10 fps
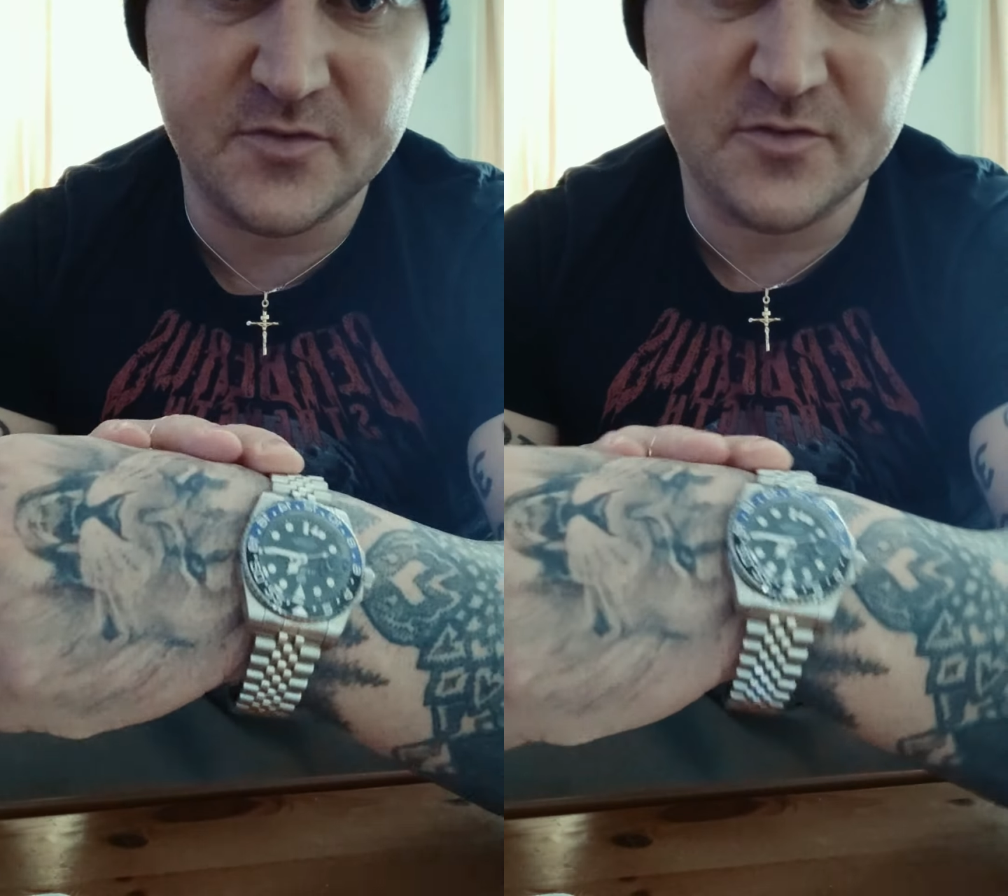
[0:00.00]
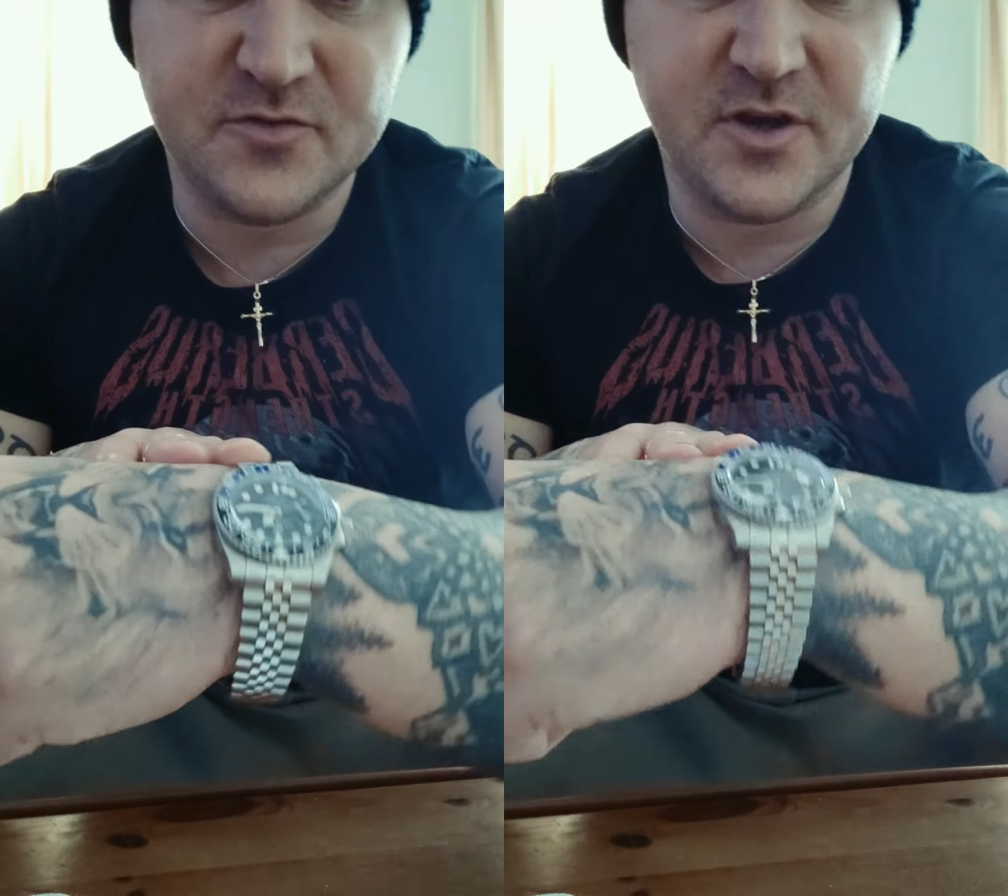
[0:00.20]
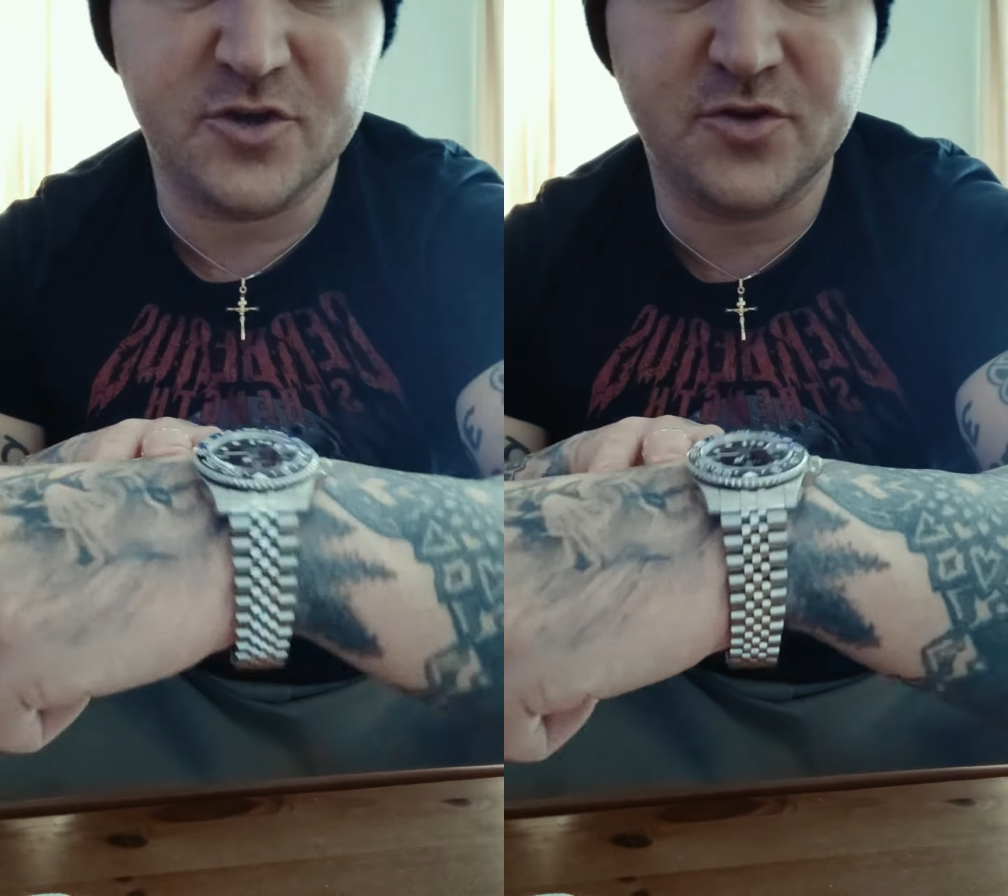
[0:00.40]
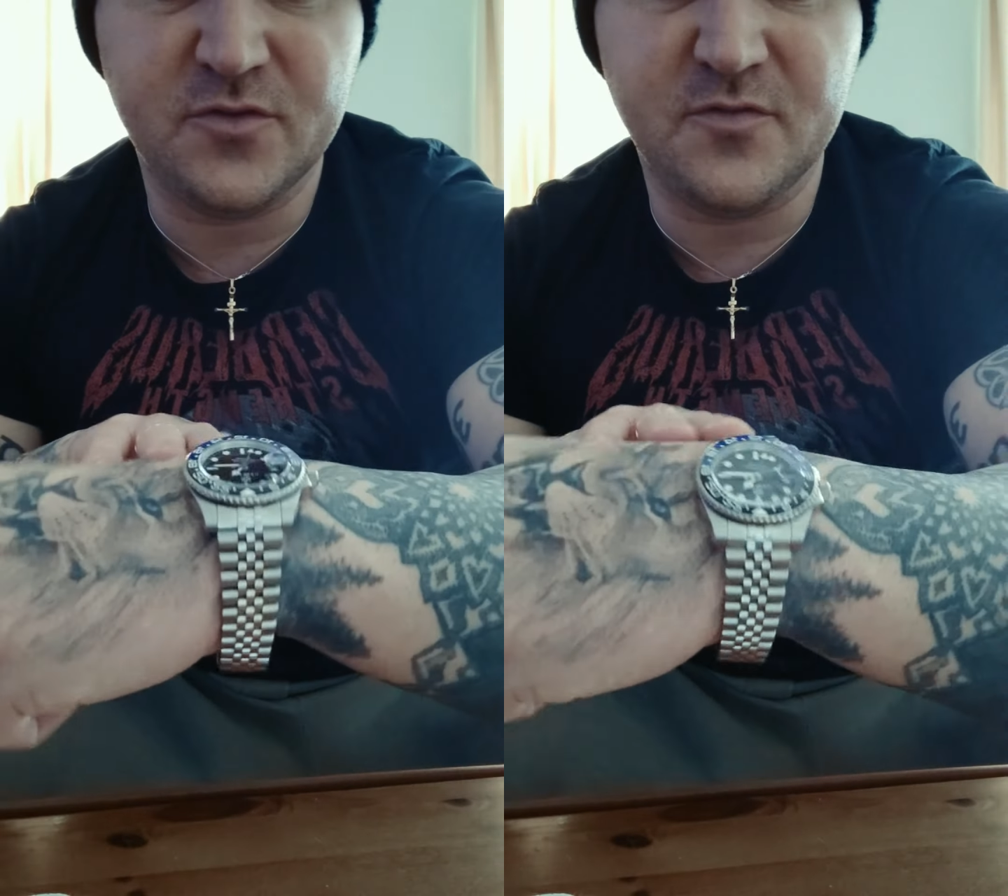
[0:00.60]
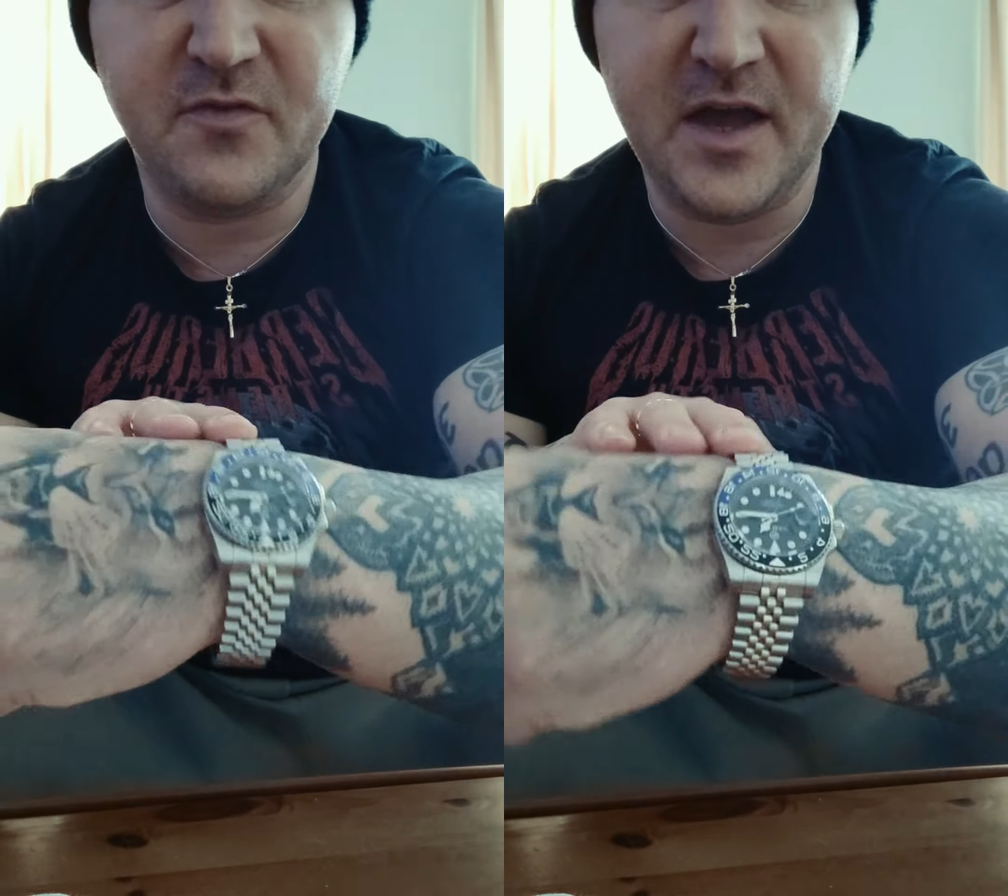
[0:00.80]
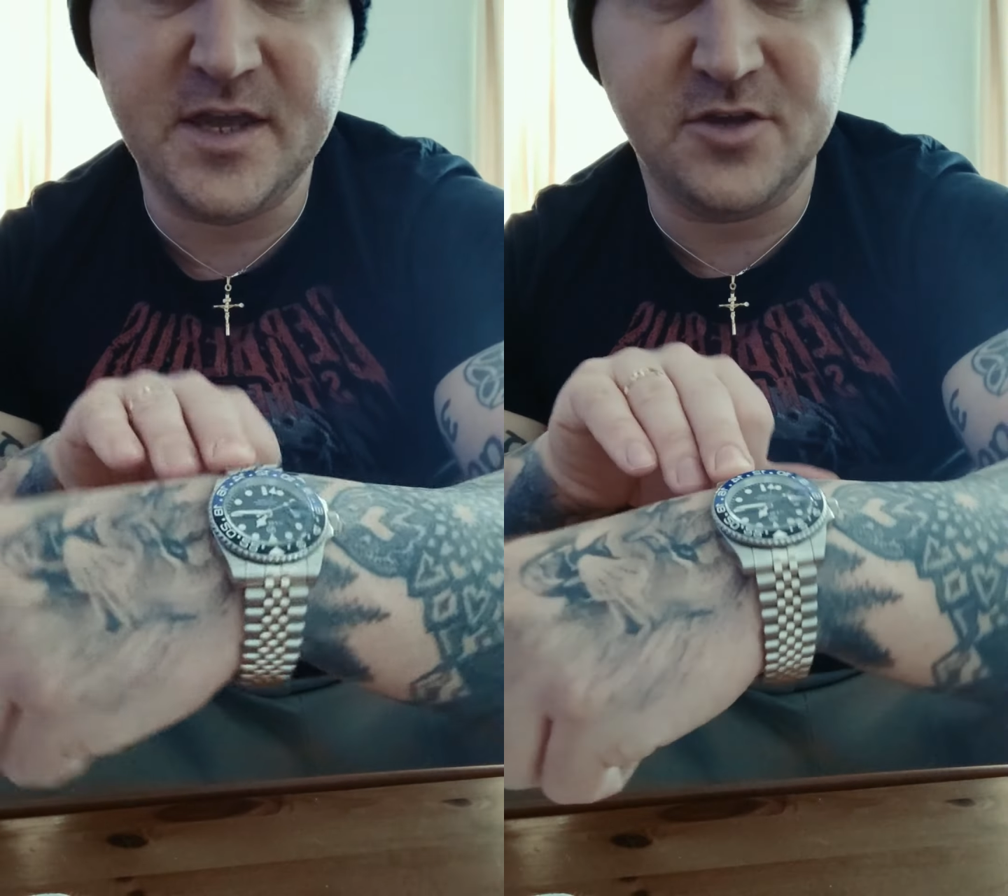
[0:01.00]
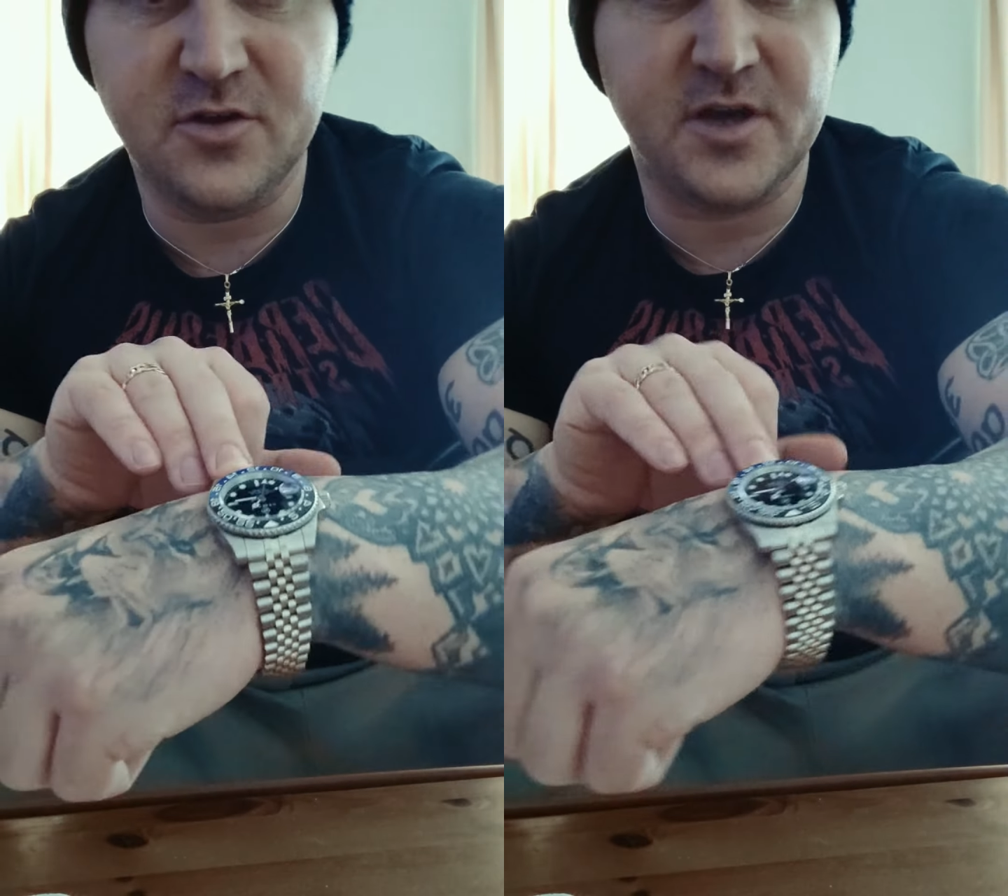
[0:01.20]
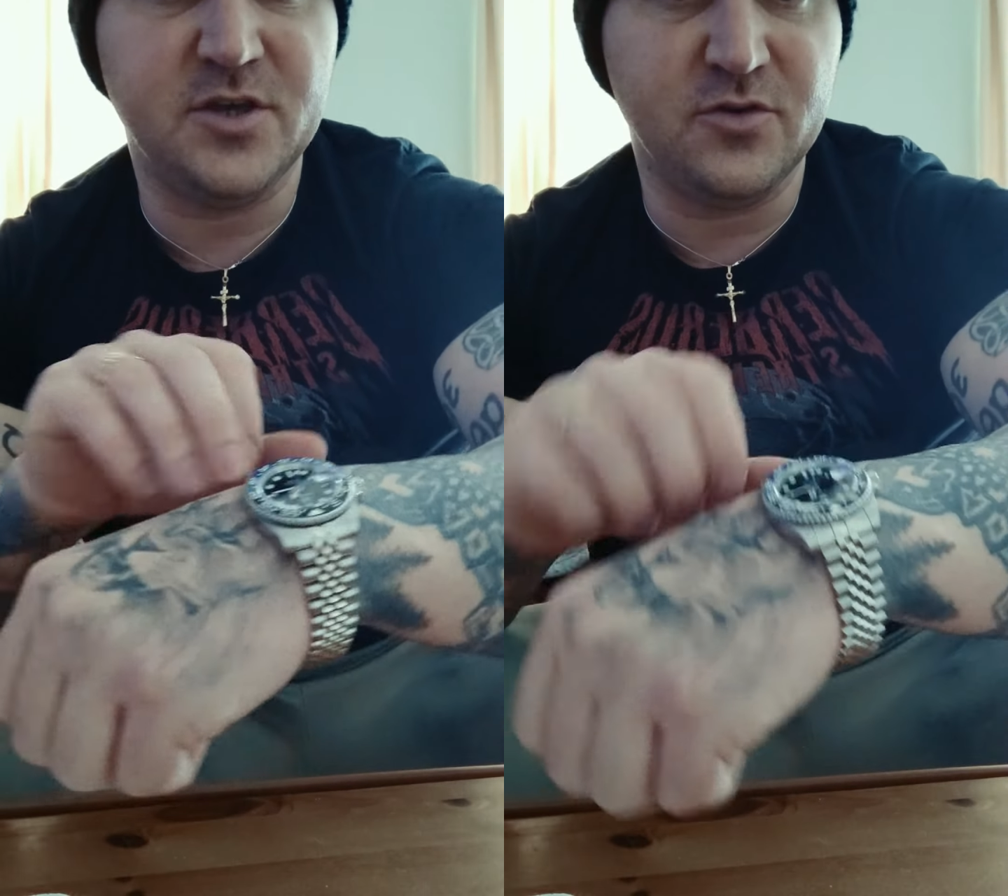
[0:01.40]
This looks like a good fake.